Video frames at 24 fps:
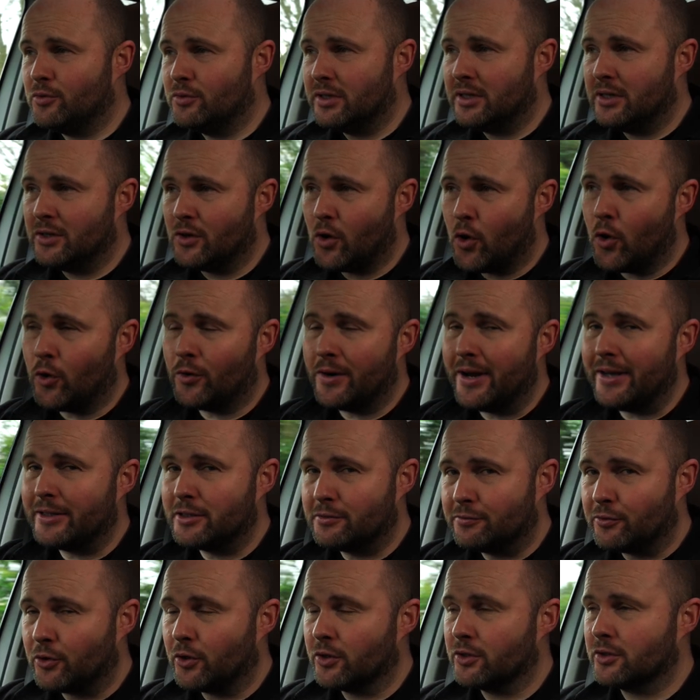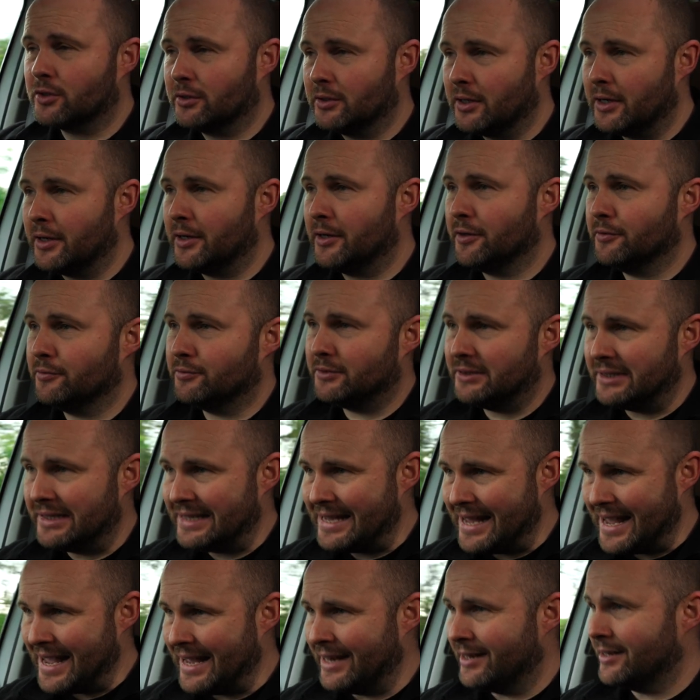the RS version of the
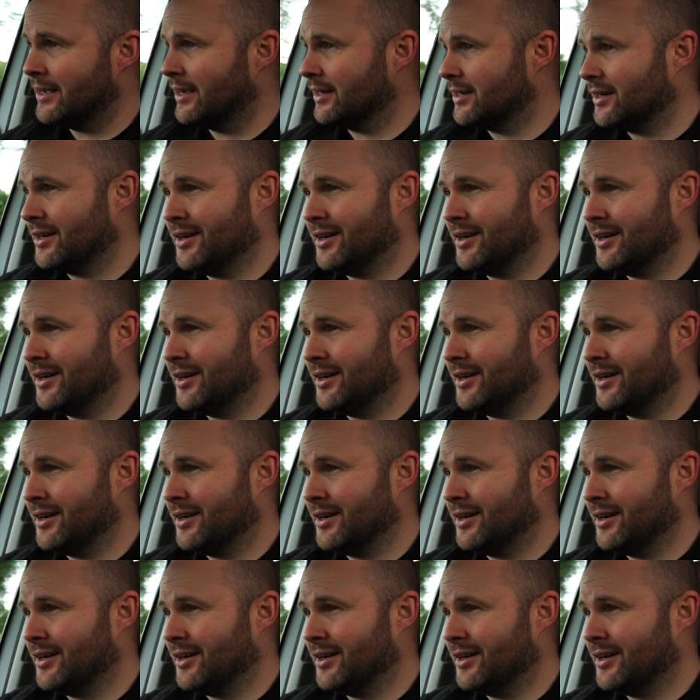Enyaq.